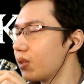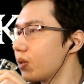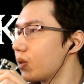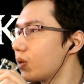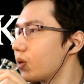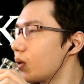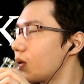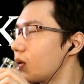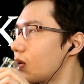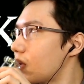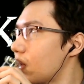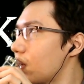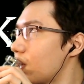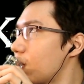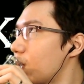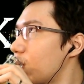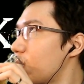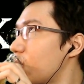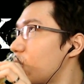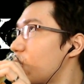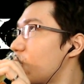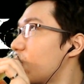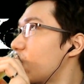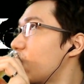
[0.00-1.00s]

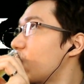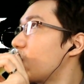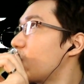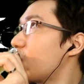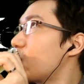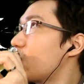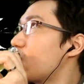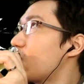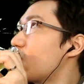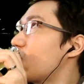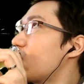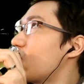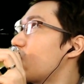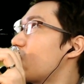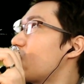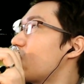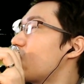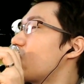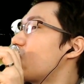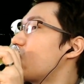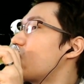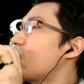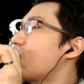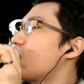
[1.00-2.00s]

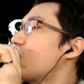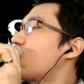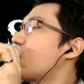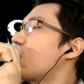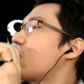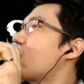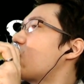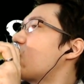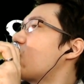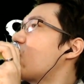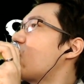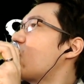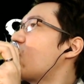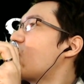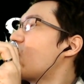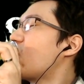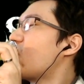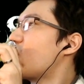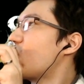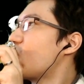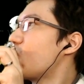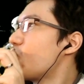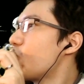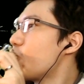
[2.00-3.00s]

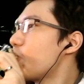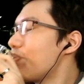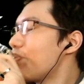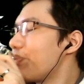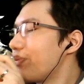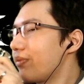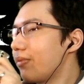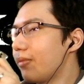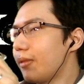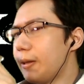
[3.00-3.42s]
(silence)